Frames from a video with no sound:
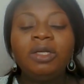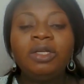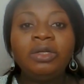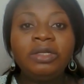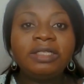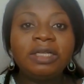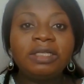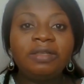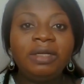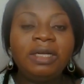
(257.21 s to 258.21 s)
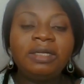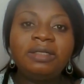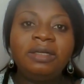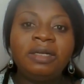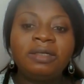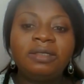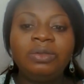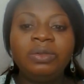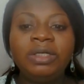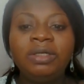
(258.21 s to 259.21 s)
Do you need a certificate? Yes,
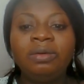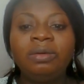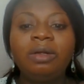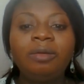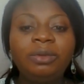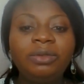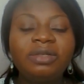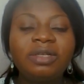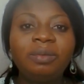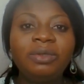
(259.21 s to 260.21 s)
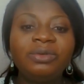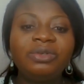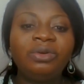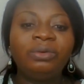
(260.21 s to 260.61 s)
you need your Hochschulabschluss,